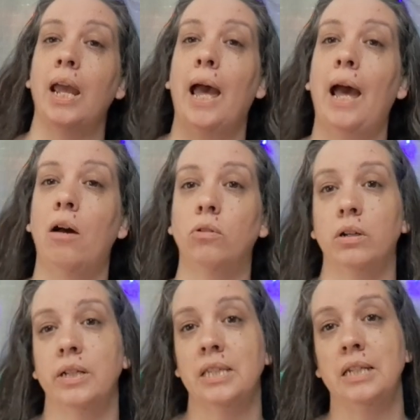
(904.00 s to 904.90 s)
how long
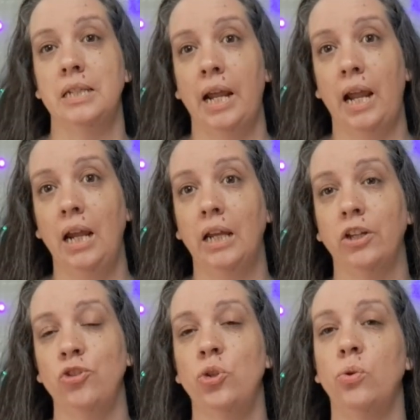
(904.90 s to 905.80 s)
does it take
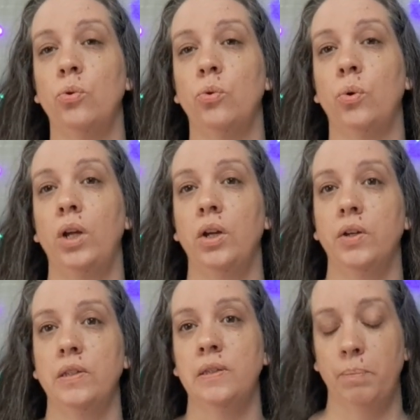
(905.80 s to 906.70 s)
to
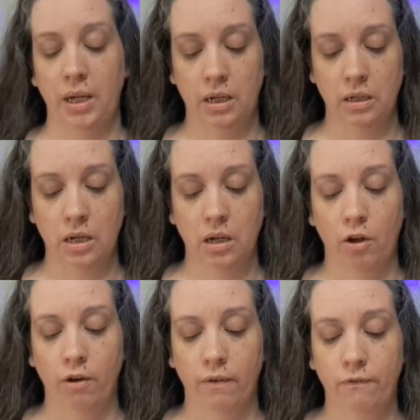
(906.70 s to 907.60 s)
spin
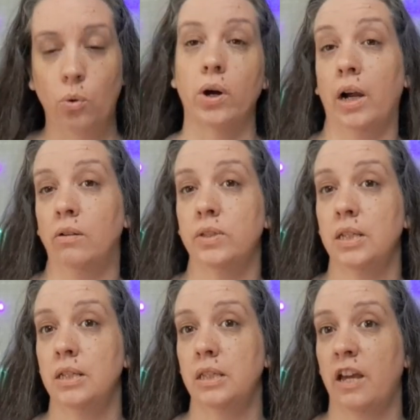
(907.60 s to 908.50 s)
4
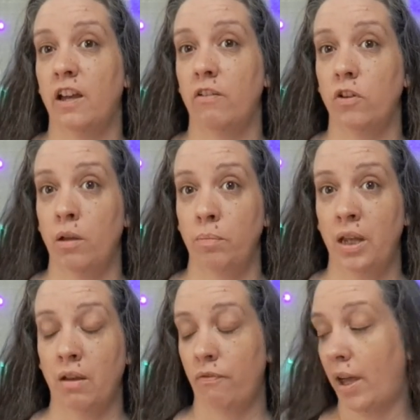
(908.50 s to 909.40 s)
ounces of
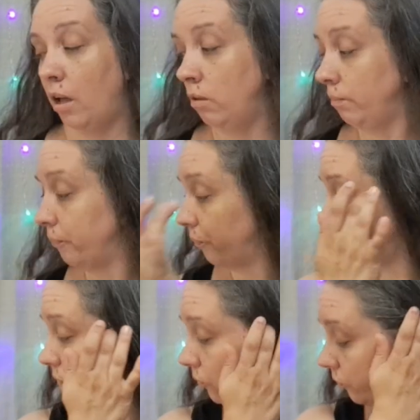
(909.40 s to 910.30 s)
BFL
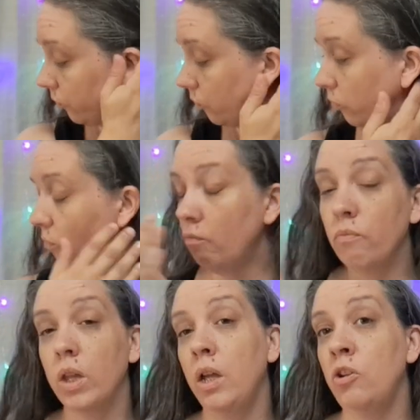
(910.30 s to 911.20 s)

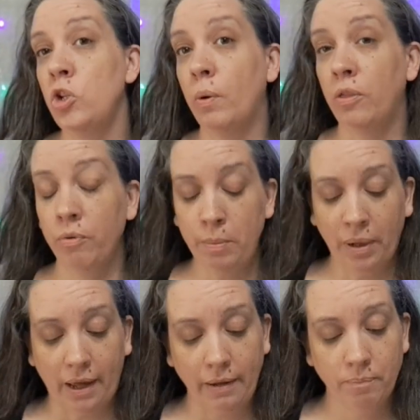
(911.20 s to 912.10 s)
into a
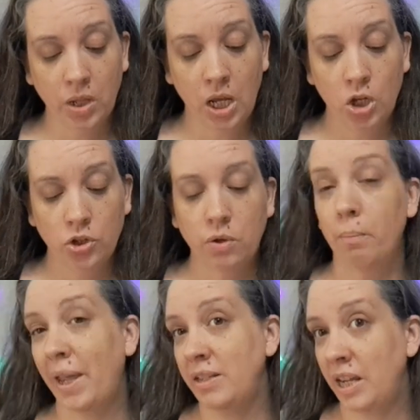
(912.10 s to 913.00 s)
3-ply. So it
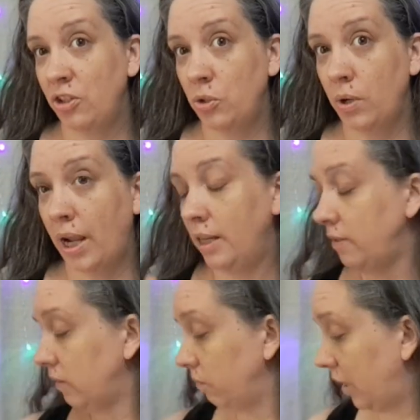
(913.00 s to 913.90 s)
may take 2
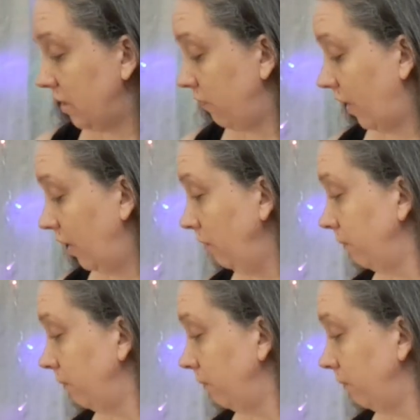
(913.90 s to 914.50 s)
days. That's fine.